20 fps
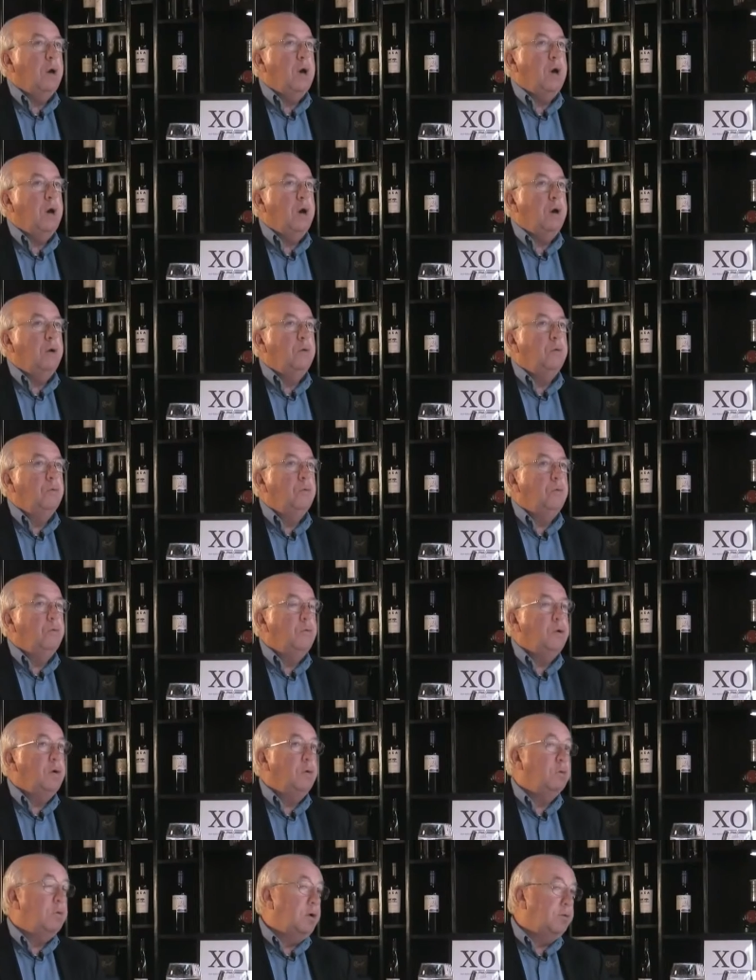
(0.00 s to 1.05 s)
Uh,
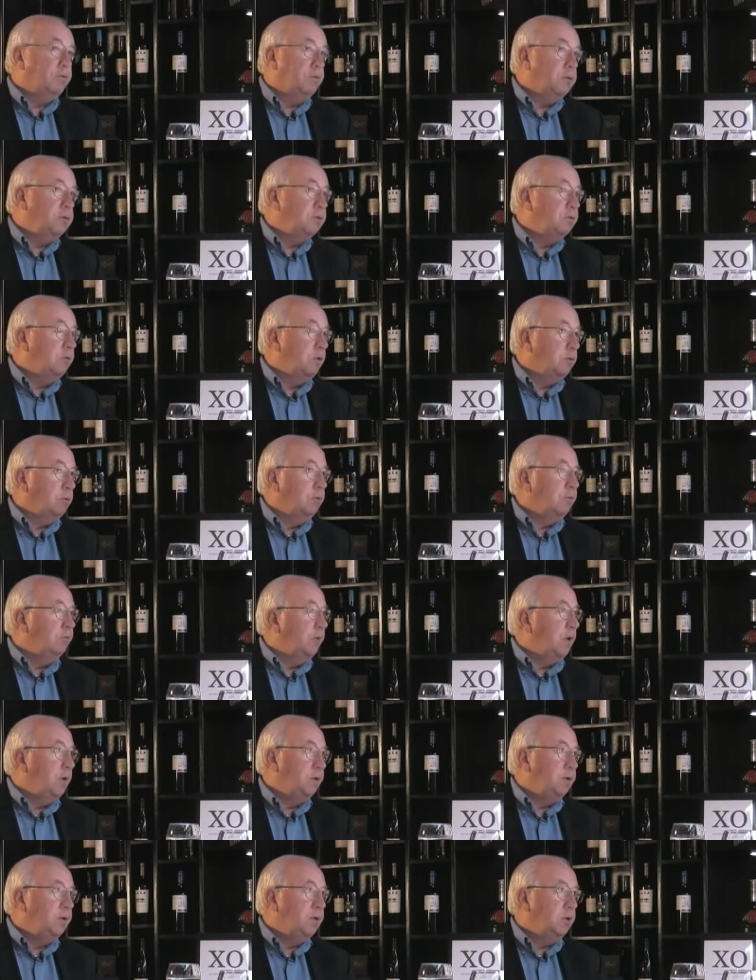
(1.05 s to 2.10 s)
we, well, first of all, we're a
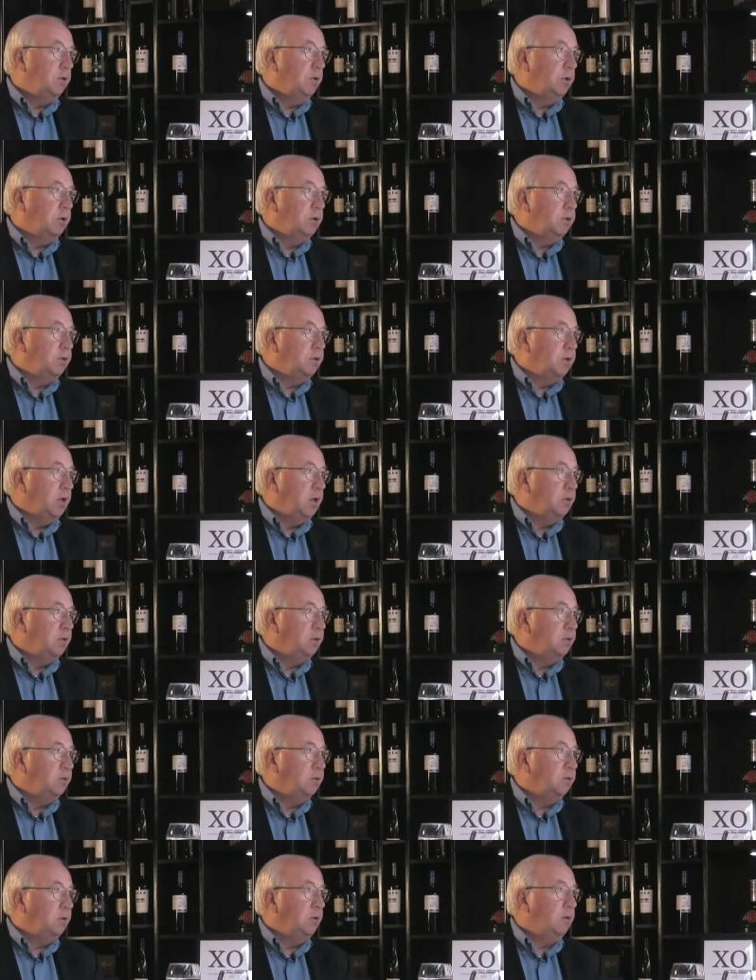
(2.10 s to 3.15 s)
volunteer
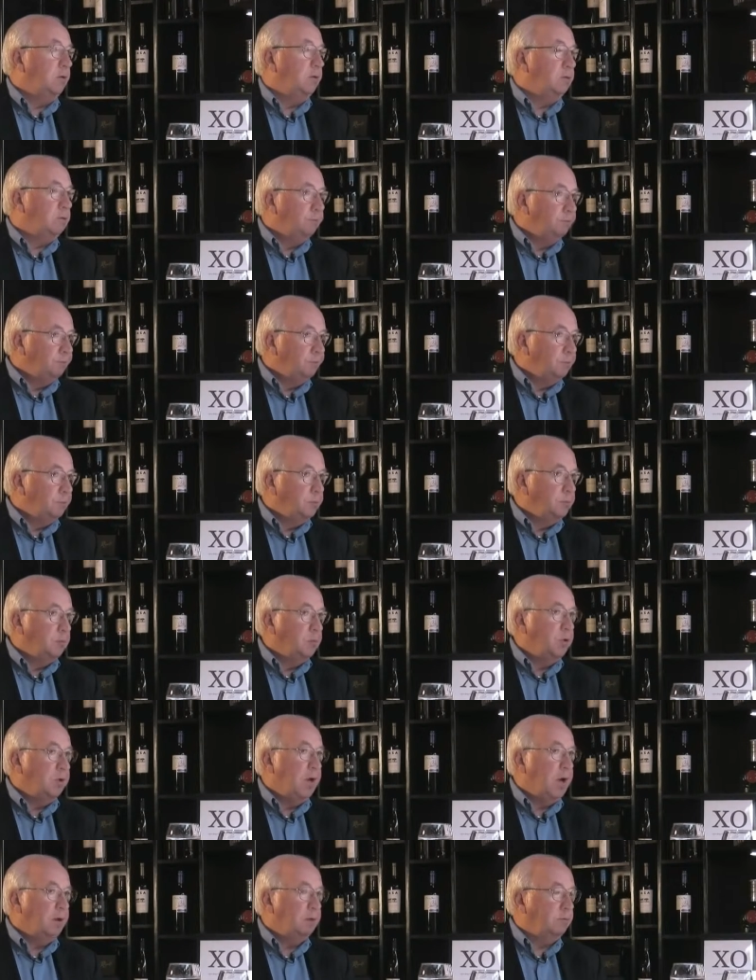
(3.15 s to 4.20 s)
organization, so mm-hmm
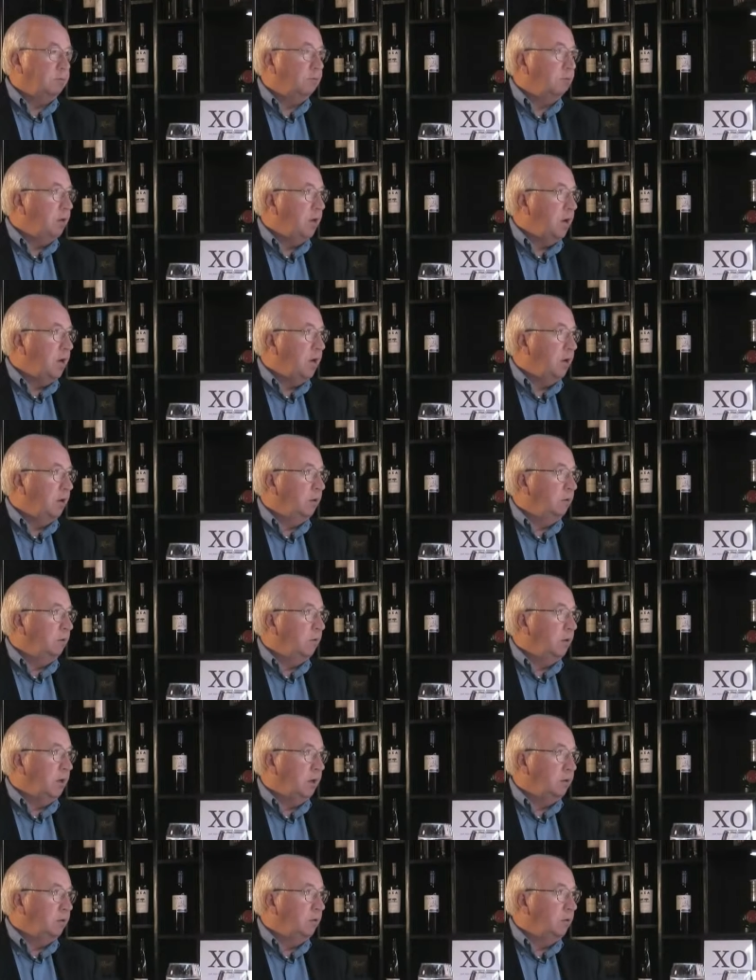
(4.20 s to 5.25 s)
we're not paying
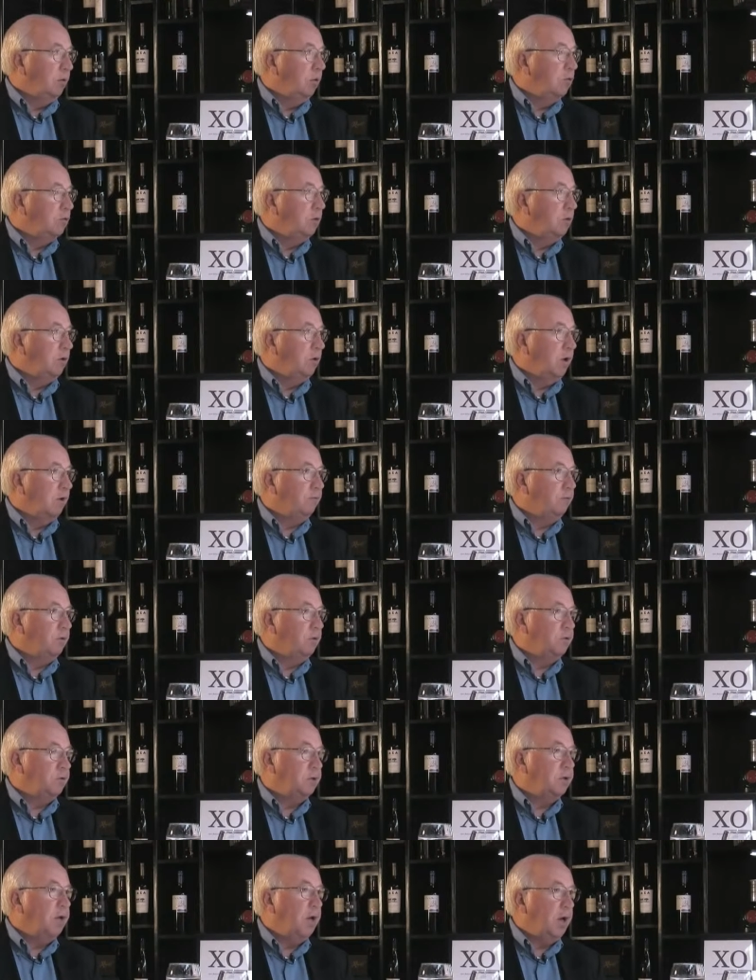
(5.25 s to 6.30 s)
at the local level.
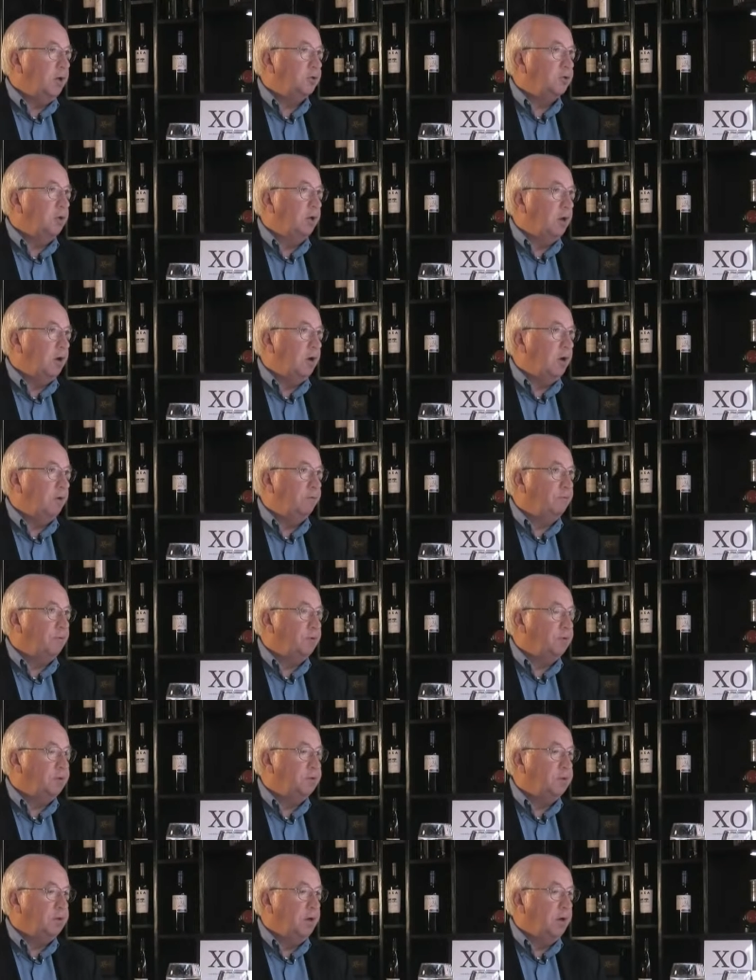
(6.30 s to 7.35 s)
There's a national
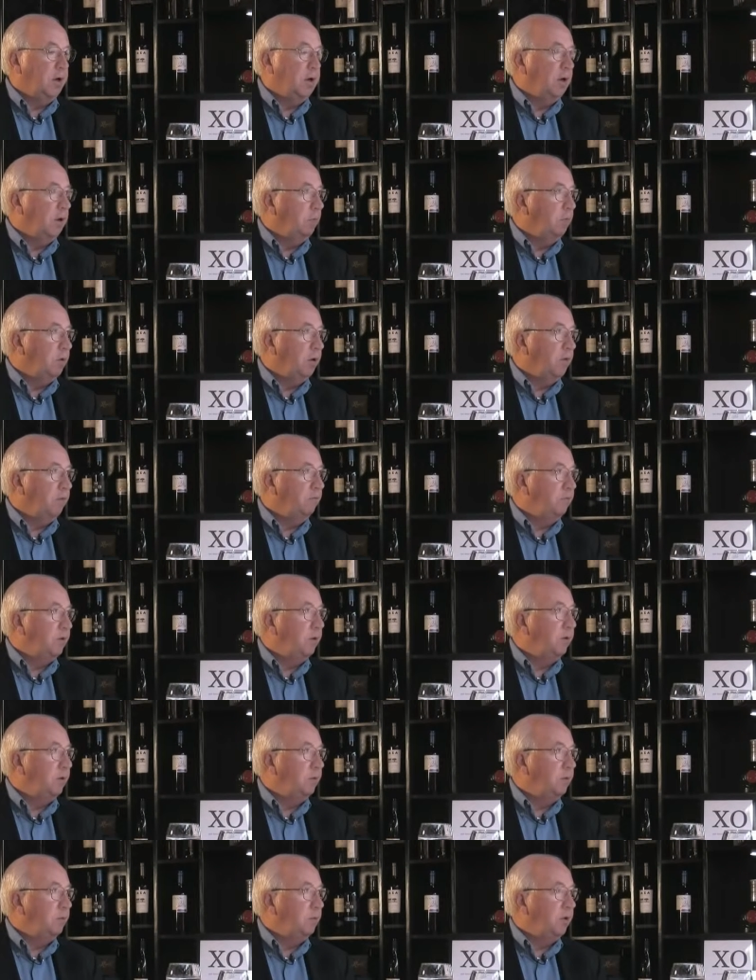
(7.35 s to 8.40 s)
office, uh, but
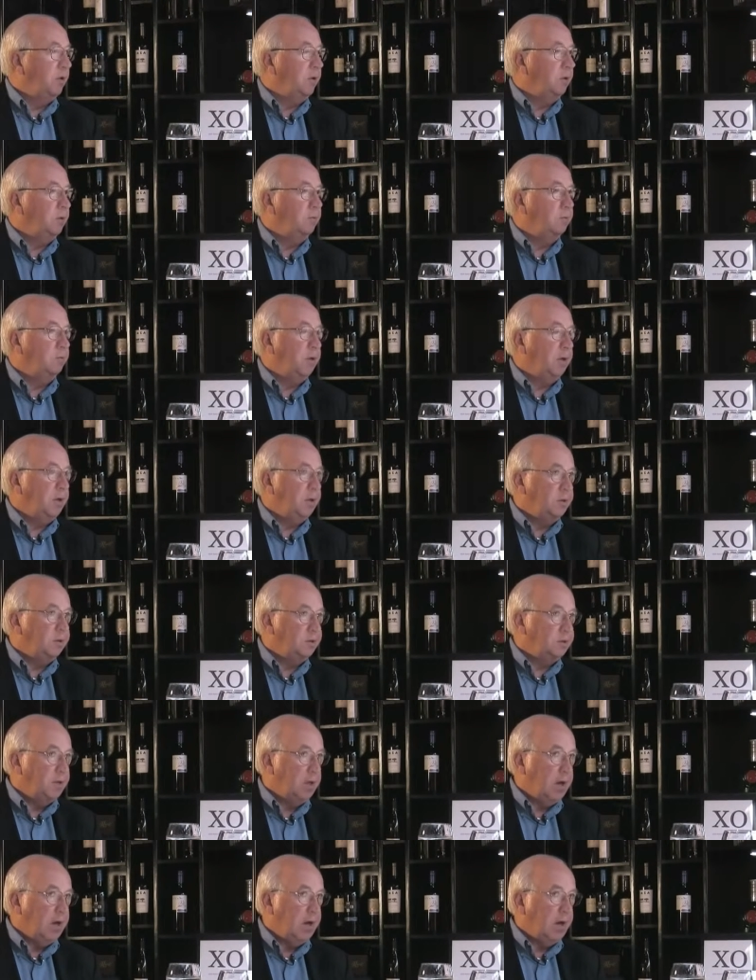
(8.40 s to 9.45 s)
very limited paid
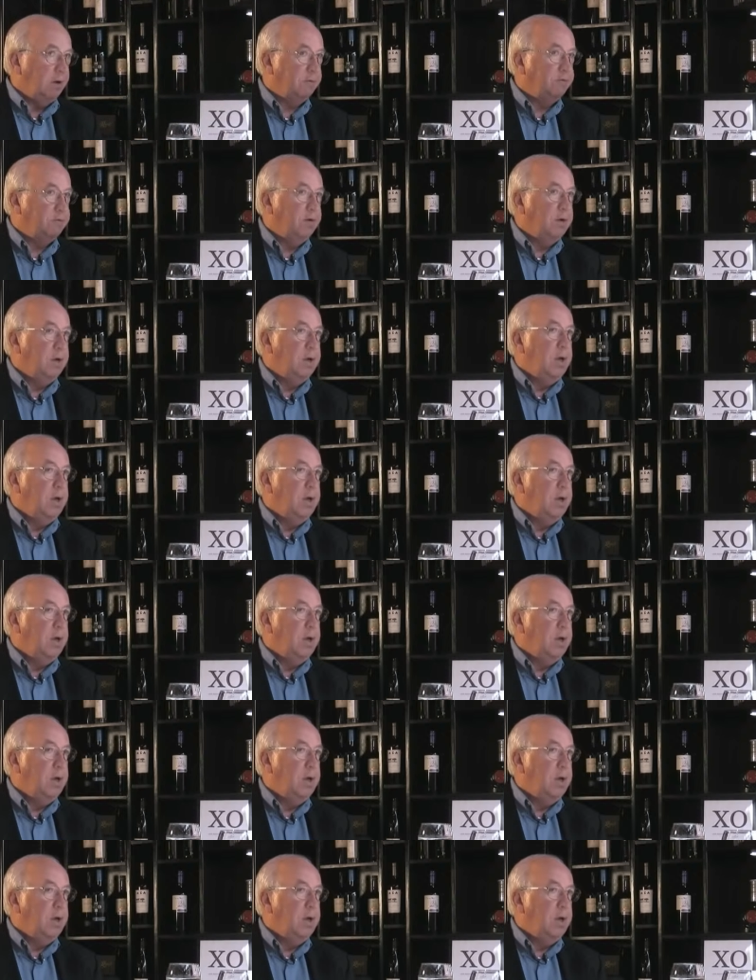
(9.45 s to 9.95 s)
staff.